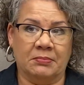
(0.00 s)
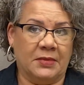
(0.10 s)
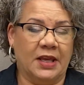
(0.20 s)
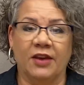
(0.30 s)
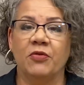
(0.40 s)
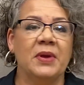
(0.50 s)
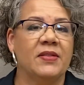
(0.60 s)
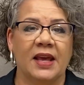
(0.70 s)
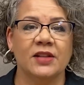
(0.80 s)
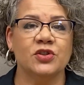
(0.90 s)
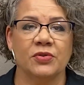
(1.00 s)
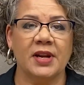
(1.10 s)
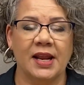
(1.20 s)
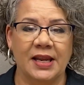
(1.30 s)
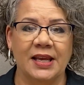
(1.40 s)
give me the answer that I
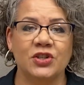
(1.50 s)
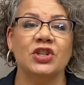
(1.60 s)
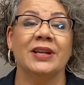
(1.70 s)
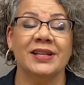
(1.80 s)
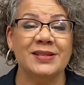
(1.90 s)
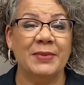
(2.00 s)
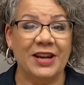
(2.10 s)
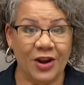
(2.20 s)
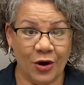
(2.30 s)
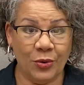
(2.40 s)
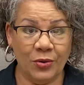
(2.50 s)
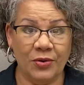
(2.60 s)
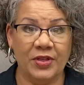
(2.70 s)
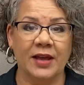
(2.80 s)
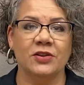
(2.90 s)
need, she lets me know
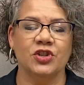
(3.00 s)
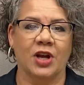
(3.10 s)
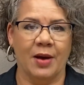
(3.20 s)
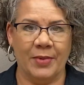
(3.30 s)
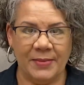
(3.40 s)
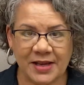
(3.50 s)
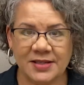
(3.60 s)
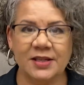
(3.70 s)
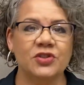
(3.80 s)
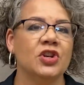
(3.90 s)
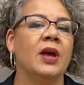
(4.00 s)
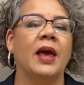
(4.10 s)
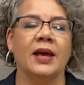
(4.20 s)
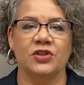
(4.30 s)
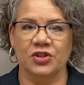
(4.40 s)
that she got my message
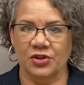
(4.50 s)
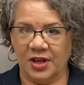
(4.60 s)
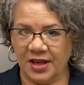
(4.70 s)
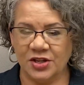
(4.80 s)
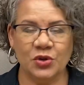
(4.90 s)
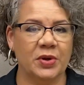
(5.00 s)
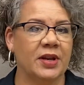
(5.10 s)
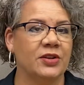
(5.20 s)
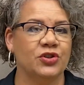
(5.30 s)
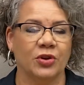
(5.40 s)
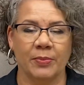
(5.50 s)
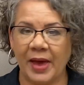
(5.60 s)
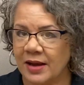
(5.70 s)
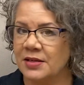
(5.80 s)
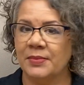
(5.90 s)
and she's looking into it and she'll get
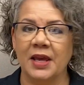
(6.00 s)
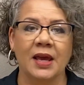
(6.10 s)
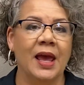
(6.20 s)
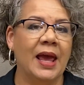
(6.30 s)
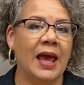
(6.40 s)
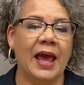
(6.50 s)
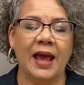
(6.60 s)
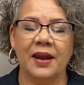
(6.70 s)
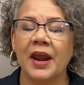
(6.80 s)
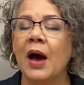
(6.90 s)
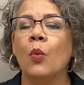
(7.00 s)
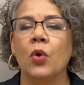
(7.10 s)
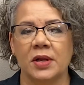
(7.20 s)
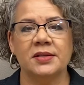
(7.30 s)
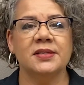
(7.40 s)
back to me. And not
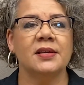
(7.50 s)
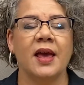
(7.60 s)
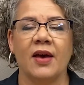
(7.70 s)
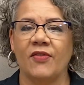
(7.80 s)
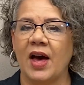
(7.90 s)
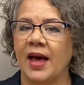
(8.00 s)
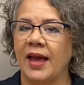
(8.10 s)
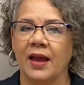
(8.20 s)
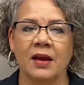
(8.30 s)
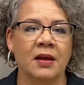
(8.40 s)
once have I